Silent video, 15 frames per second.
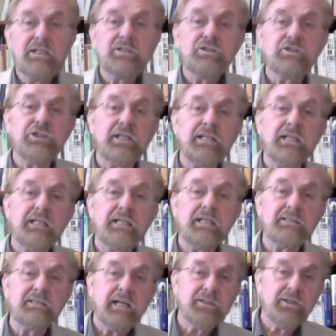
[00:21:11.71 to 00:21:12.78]
she is
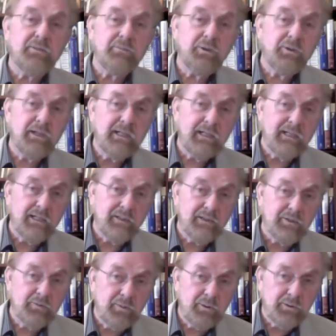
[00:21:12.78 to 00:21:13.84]
excommunicating
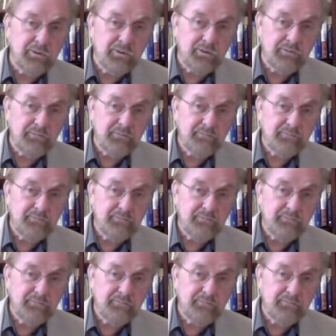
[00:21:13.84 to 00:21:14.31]
this person.